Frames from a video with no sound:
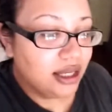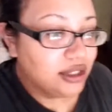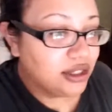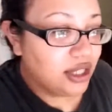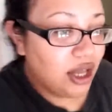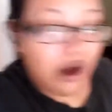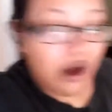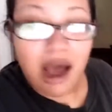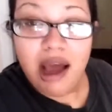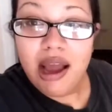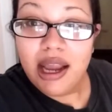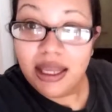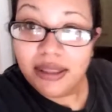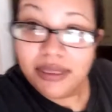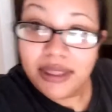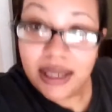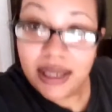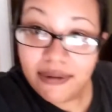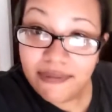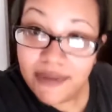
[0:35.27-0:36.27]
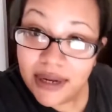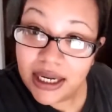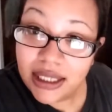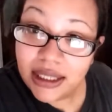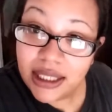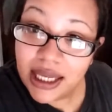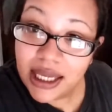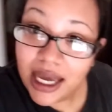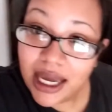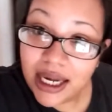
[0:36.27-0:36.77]
So I didn't think of
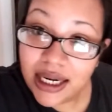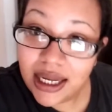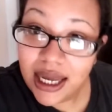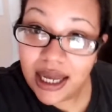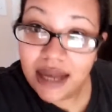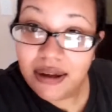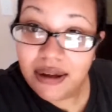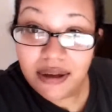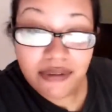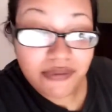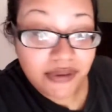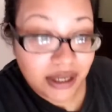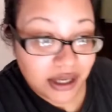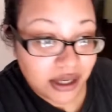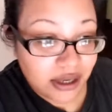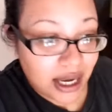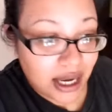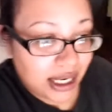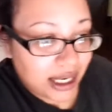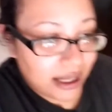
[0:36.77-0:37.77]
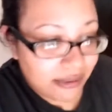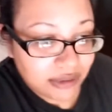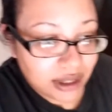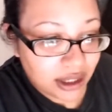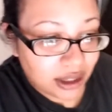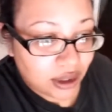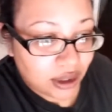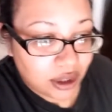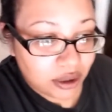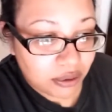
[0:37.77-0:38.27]
anything of it, you know, I left
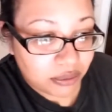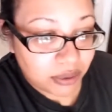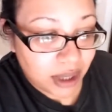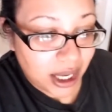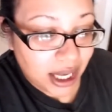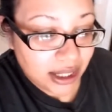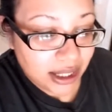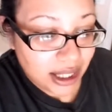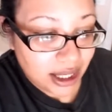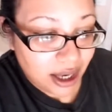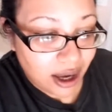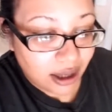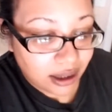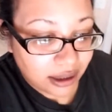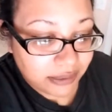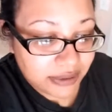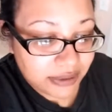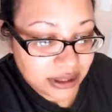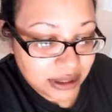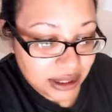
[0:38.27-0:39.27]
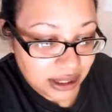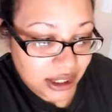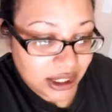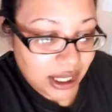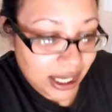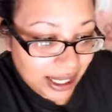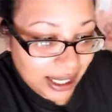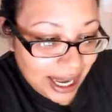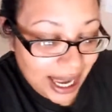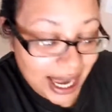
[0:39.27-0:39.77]
it alone. And then all of a sudden,
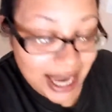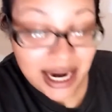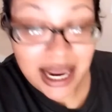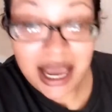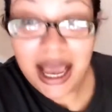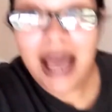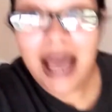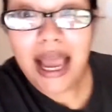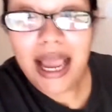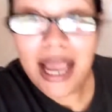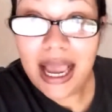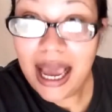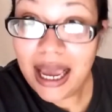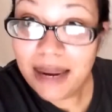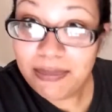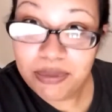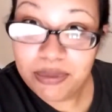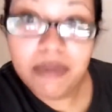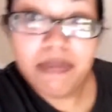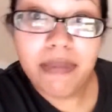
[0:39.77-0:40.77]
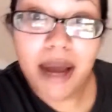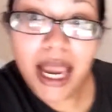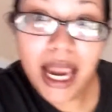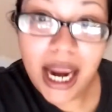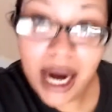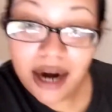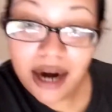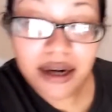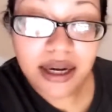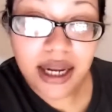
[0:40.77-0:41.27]
like I had, I had put my
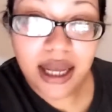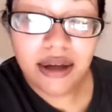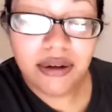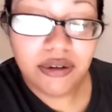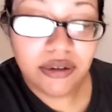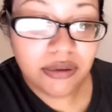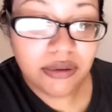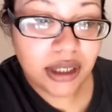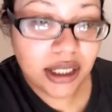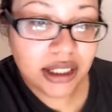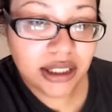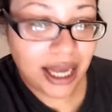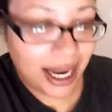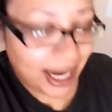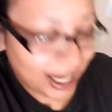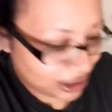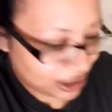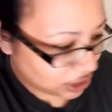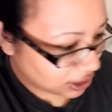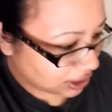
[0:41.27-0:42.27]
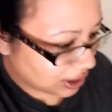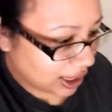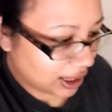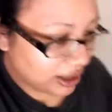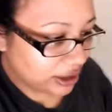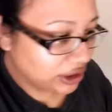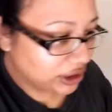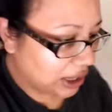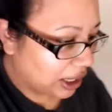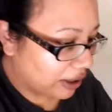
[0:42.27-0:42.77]
hair down because I had just
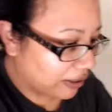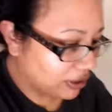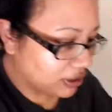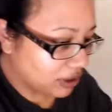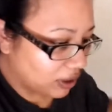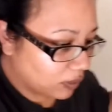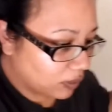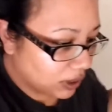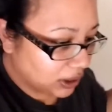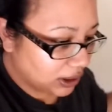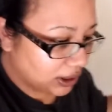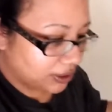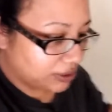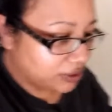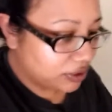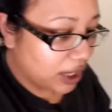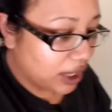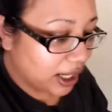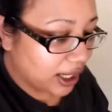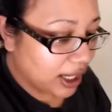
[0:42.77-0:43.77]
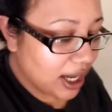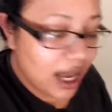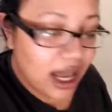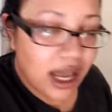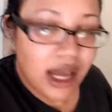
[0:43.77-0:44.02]
taken a shower, so I wanted it dry.